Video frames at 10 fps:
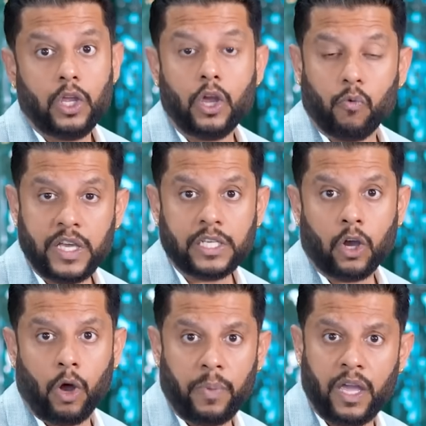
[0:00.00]
your visa
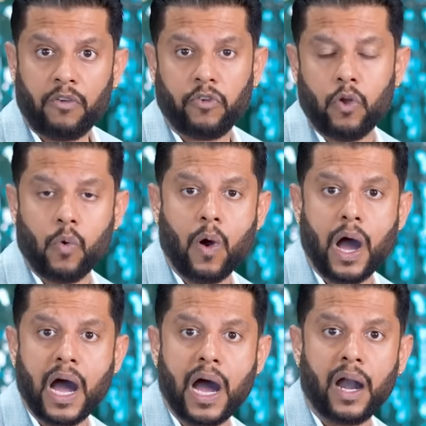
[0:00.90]
copy if you
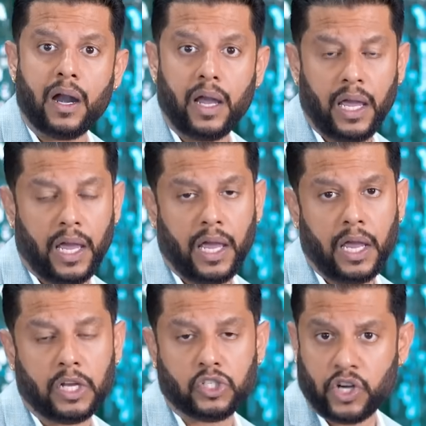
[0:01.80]
are
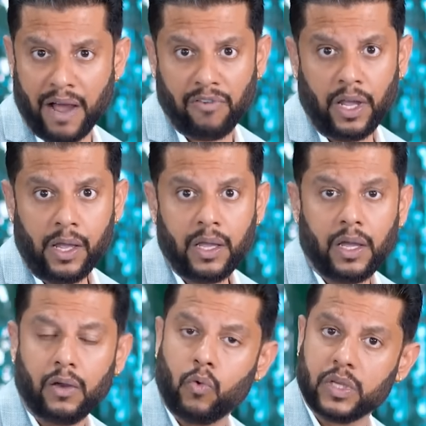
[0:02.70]
a traveler
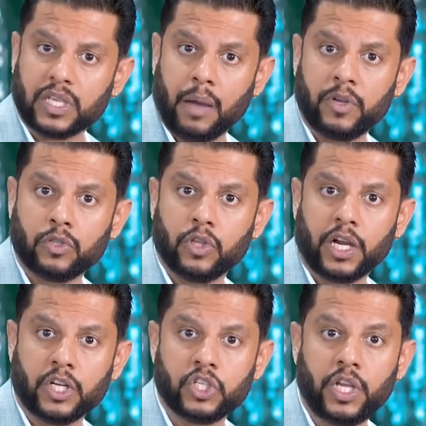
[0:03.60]
who has come into the
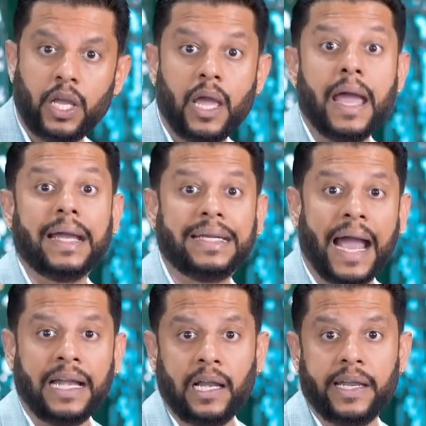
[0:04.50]
country,
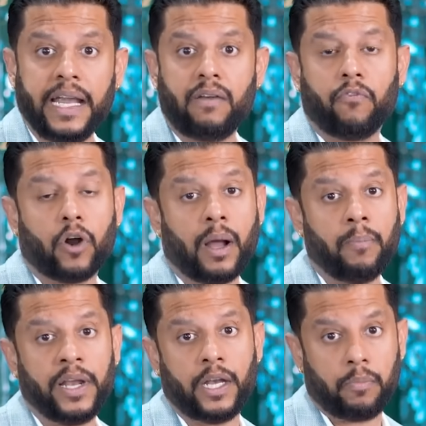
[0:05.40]
title deed for
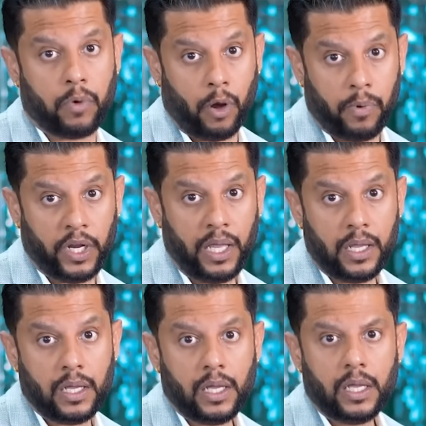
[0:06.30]
completed
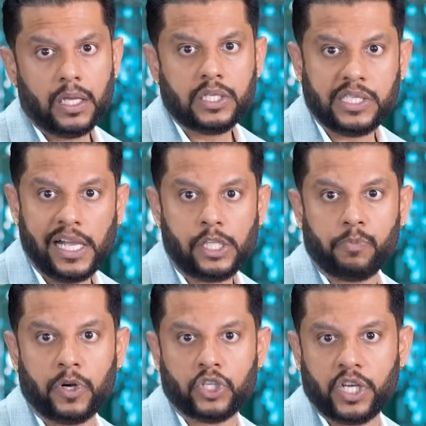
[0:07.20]
property, sales
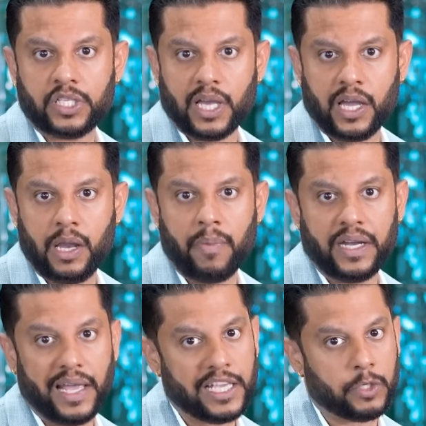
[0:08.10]
purchase
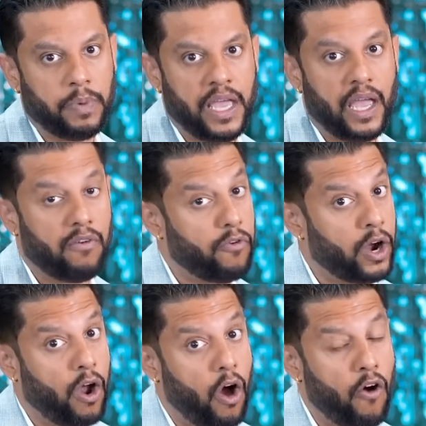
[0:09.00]
agreement SPA
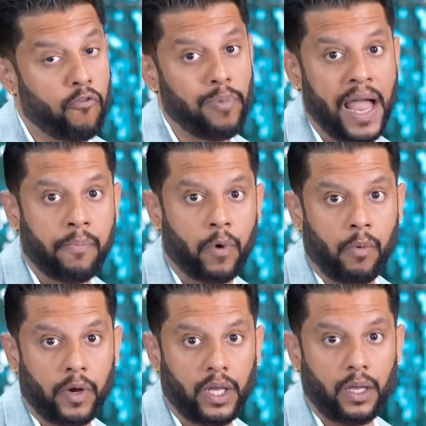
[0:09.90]
for an off-plan
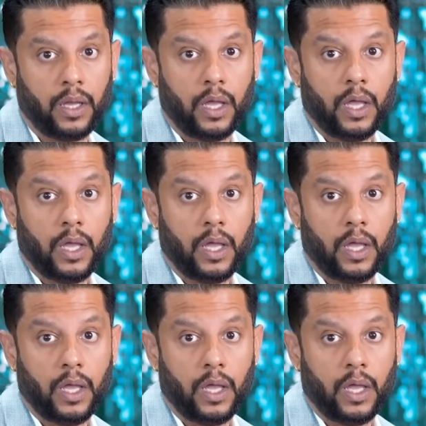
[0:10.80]
property,